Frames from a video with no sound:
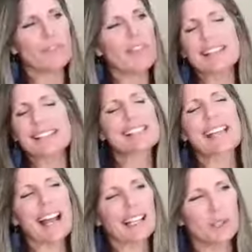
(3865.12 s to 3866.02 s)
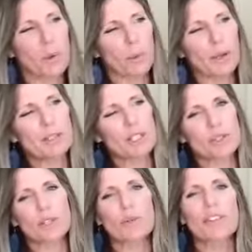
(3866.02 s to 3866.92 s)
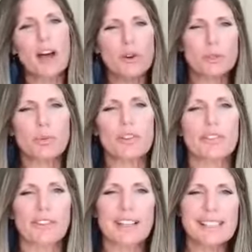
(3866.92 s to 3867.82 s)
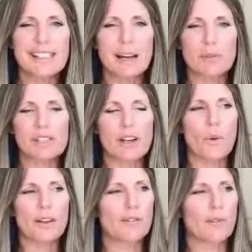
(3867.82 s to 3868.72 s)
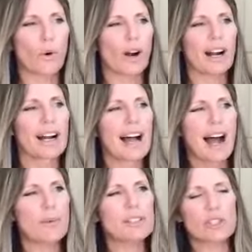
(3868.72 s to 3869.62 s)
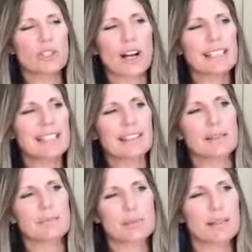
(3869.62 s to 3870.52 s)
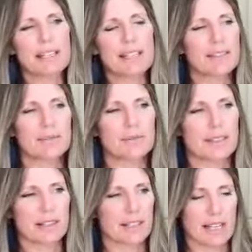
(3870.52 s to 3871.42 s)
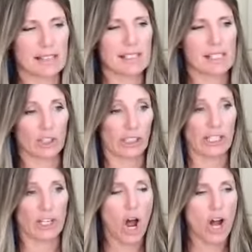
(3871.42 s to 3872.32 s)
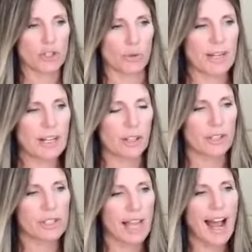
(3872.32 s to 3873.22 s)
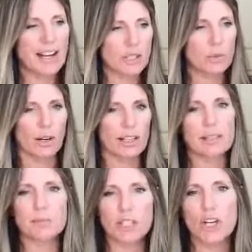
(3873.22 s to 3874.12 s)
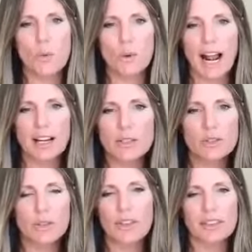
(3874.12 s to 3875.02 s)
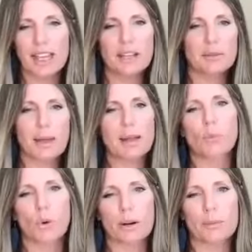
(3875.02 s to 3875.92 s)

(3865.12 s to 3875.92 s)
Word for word: that's exactly what we would do. So those were the friends I was going for. I wasn't trying to get them to be necessarily non-drinkers. I just wanted them to know what I knew so that they could make more